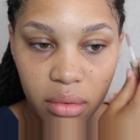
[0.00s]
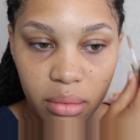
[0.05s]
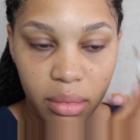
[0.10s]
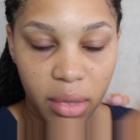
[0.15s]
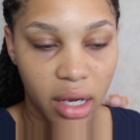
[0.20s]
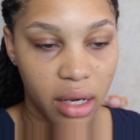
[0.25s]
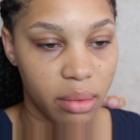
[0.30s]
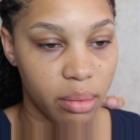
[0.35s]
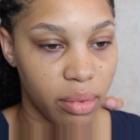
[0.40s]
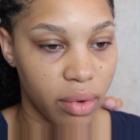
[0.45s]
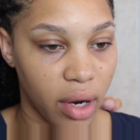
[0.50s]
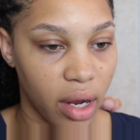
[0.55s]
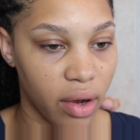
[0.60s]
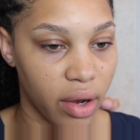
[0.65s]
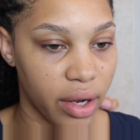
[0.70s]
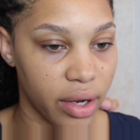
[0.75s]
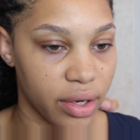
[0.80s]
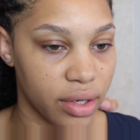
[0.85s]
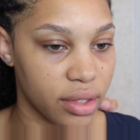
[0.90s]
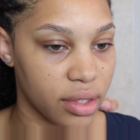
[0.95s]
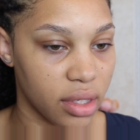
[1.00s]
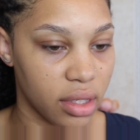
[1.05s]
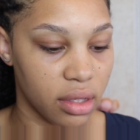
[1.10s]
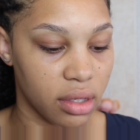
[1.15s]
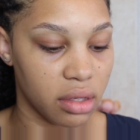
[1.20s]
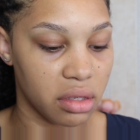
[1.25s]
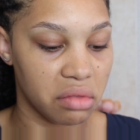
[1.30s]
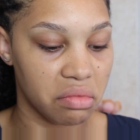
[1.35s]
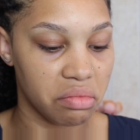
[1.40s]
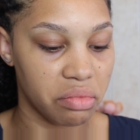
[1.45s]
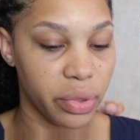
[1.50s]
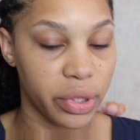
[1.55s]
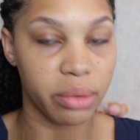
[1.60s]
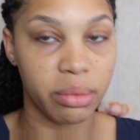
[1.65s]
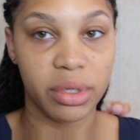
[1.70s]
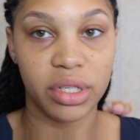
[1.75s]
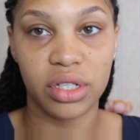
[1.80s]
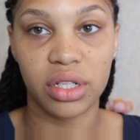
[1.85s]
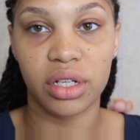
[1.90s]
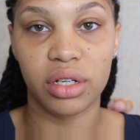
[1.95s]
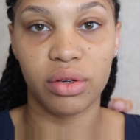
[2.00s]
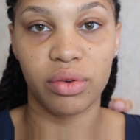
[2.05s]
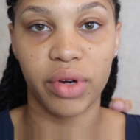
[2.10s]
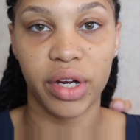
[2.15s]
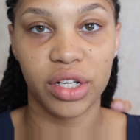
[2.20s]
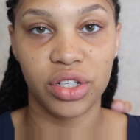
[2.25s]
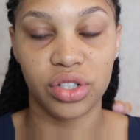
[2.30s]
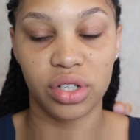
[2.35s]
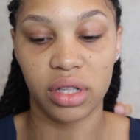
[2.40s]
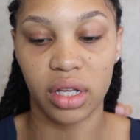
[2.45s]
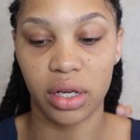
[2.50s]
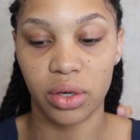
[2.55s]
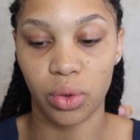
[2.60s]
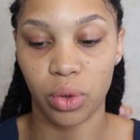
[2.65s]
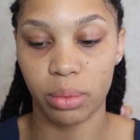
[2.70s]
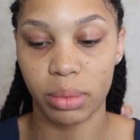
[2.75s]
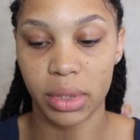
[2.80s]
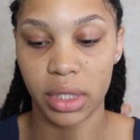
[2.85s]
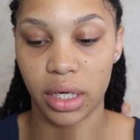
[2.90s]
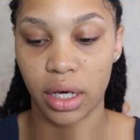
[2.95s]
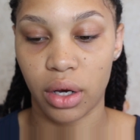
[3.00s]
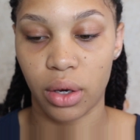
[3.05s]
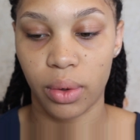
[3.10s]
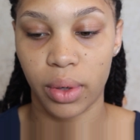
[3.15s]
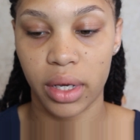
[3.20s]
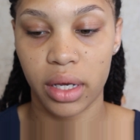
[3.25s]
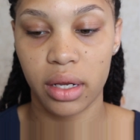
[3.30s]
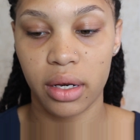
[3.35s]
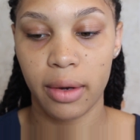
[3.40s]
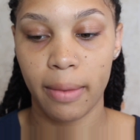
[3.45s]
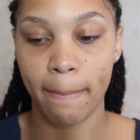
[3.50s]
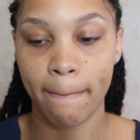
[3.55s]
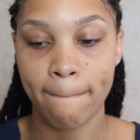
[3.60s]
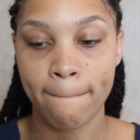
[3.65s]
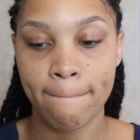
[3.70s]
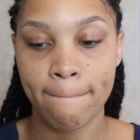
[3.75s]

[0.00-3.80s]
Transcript: my brow hairs in the pretty much the direction they normally go in,